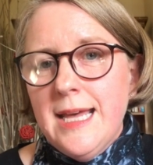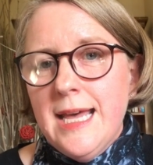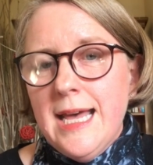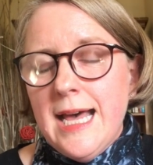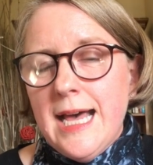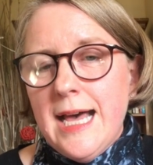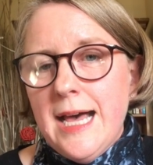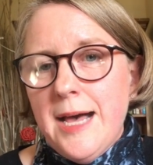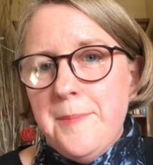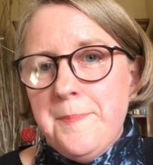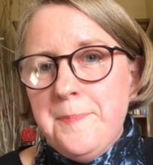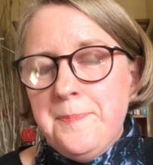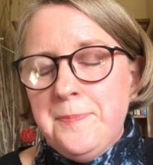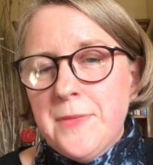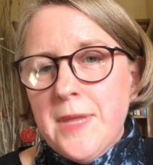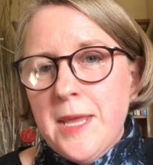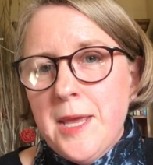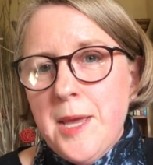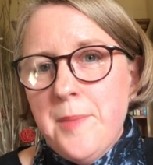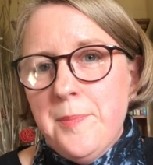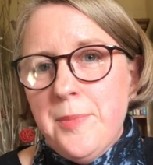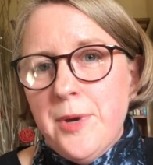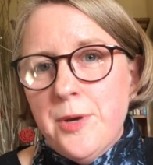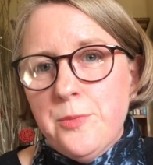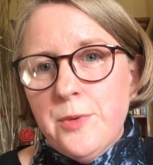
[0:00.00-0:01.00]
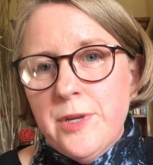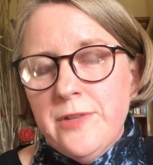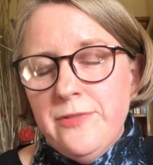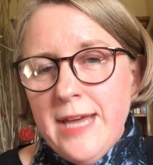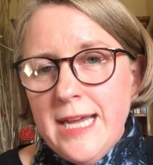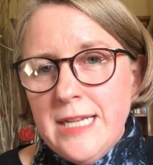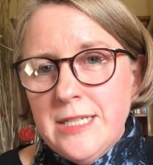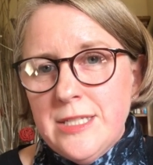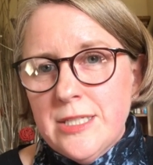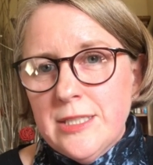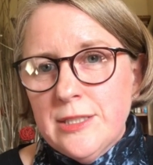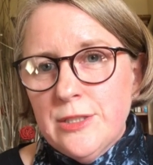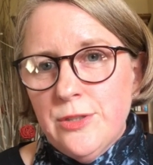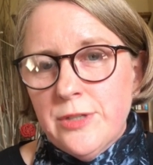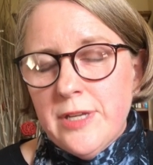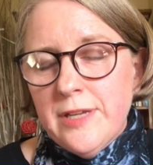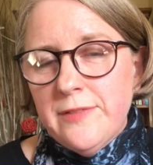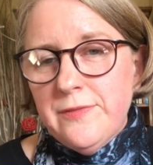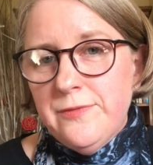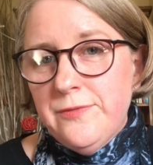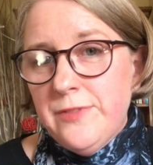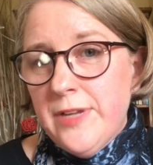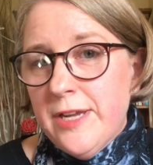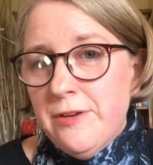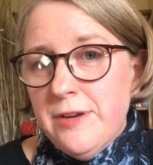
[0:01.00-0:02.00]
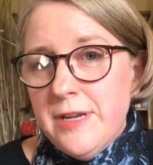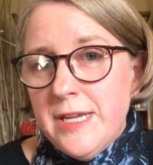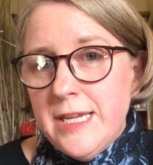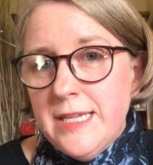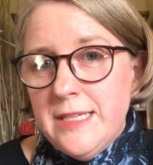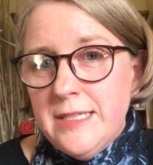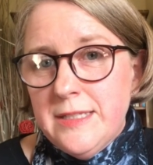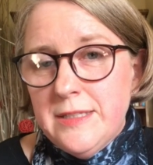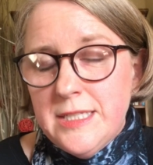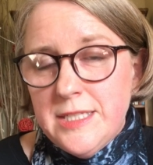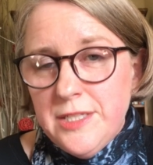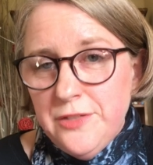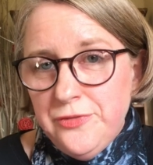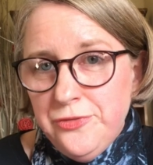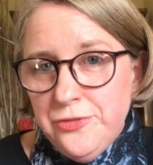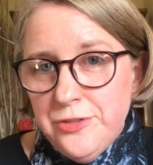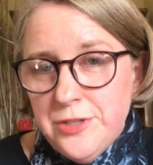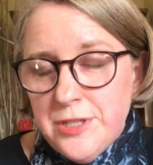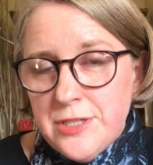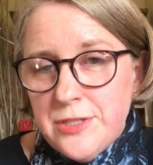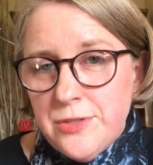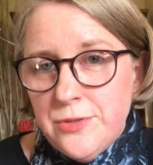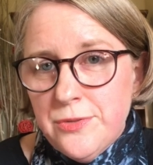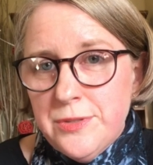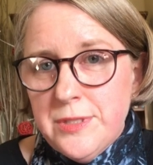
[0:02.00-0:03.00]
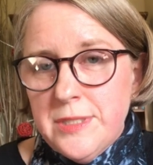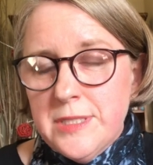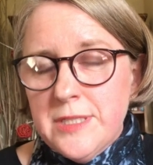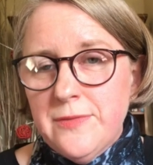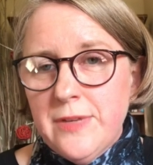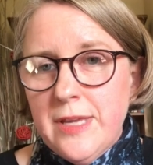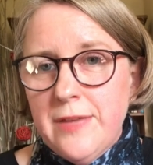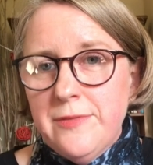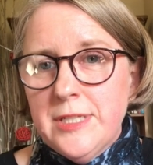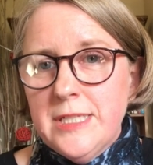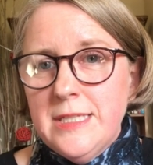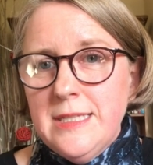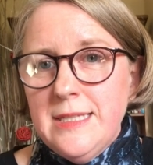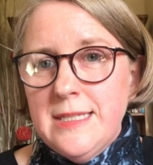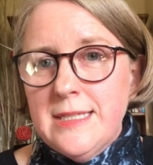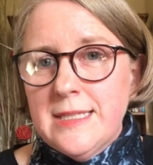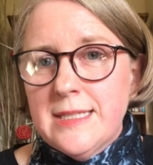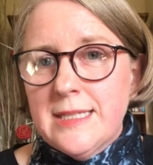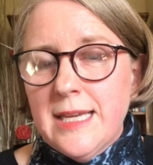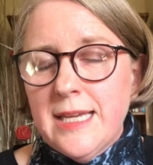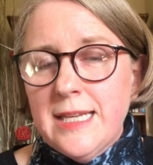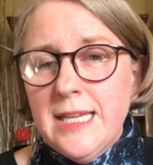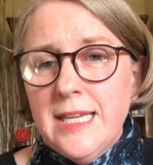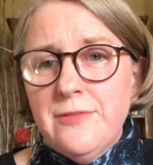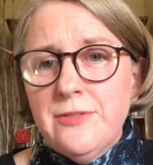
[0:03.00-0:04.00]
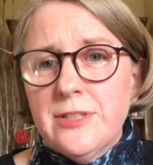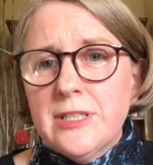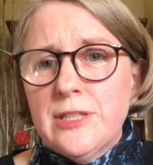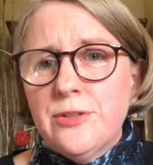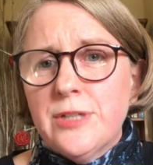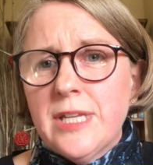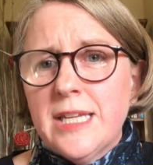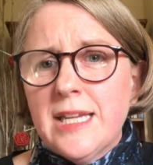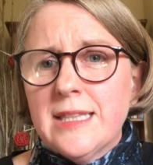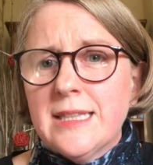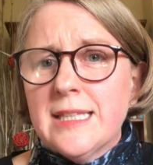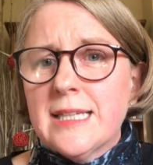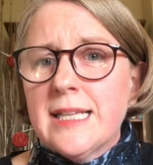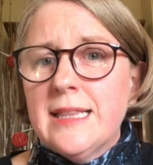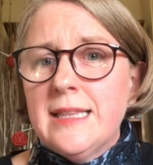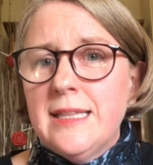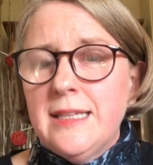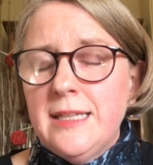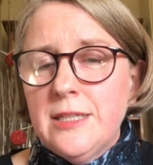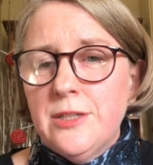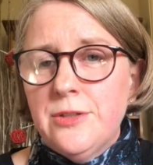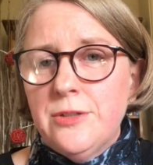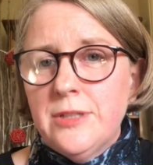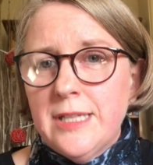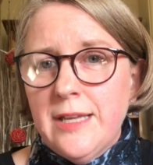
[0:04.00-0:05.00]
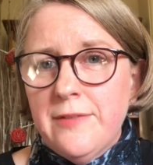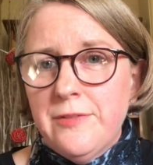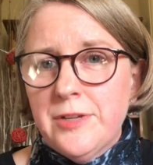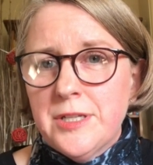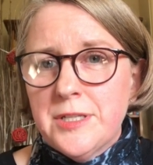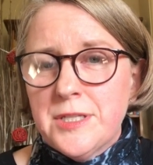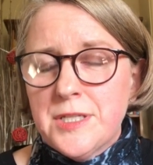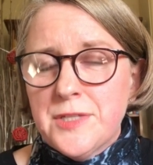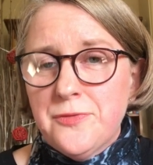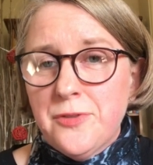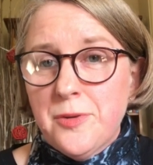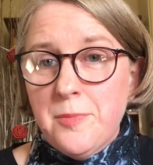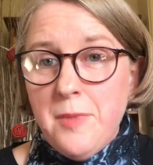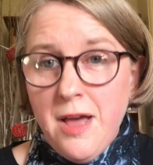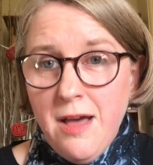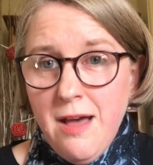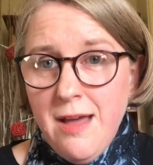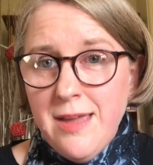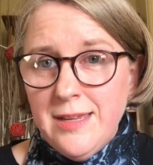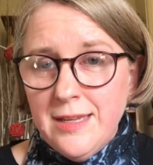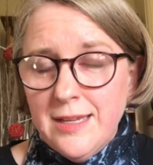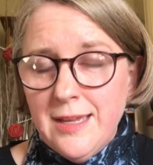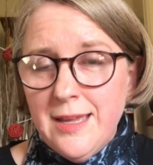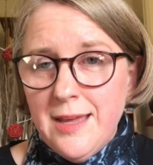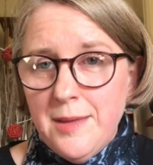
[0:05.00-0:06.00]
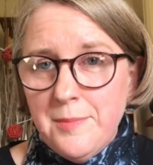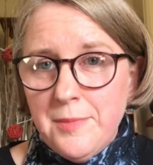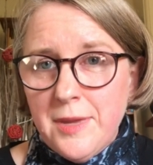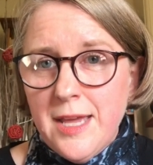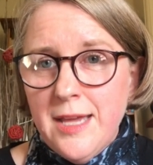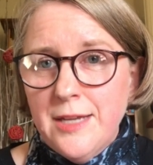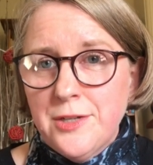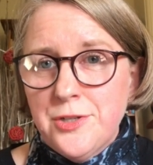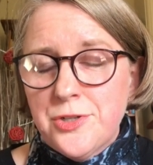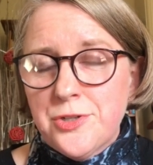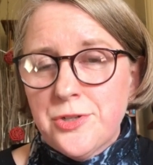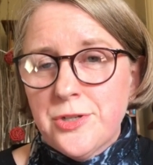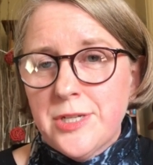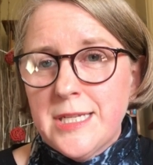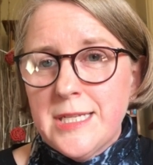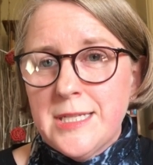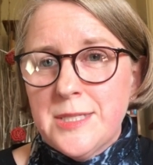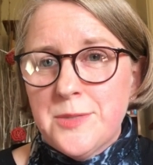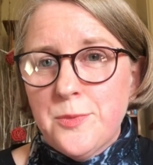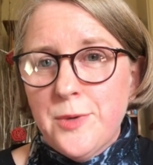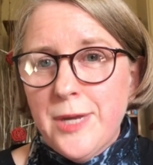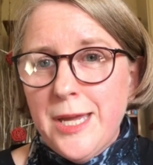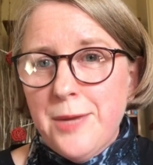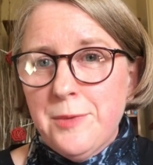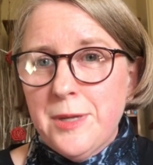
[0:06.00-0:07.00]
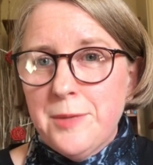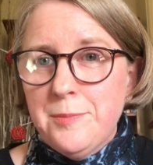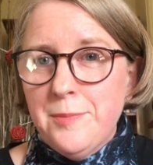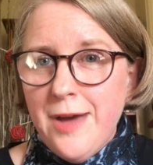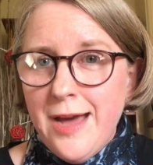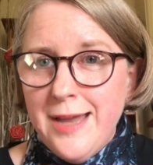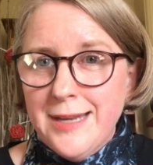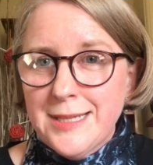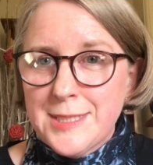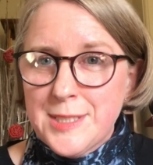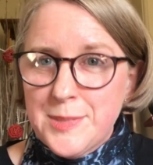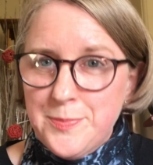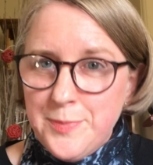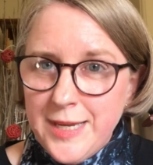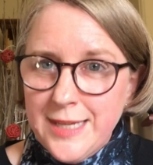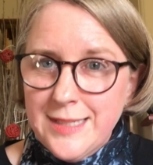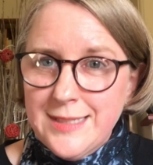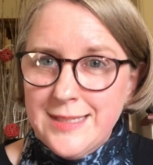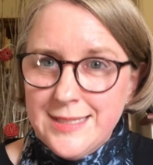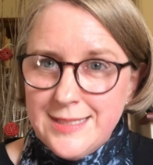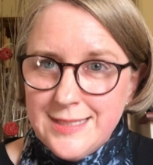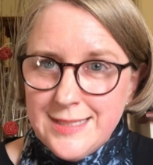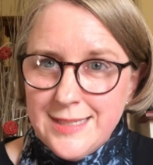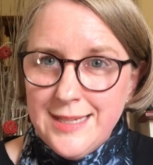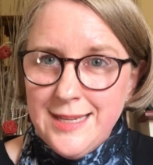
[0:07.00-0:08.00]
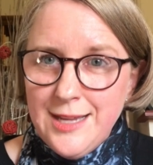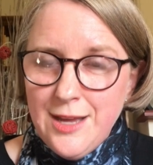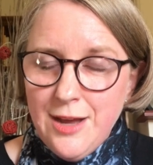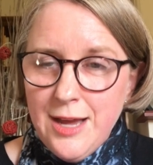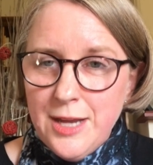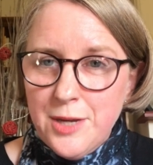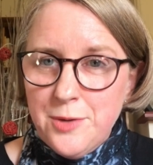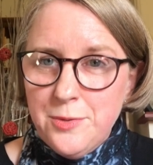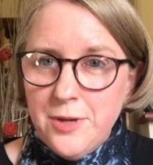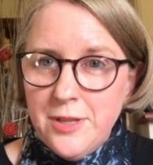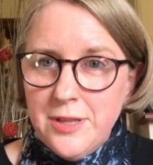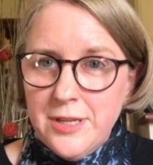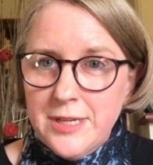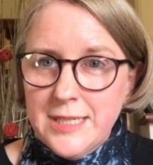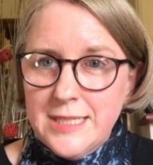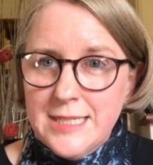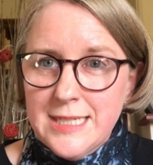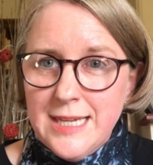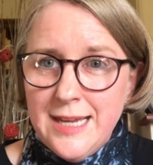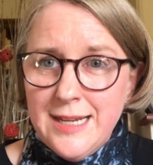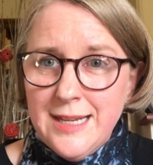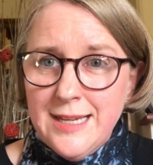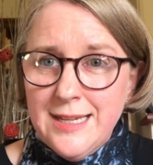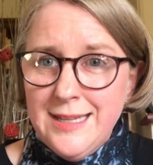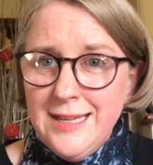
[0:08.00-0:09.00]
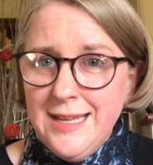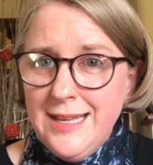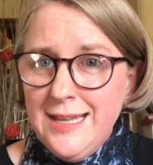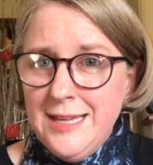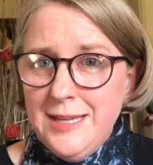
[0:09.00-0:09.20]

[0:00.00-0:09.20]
But we've had to look at very different sources of evidence, and even looking at the clinical evidence from high-income countries where we might expect to see high-quality data.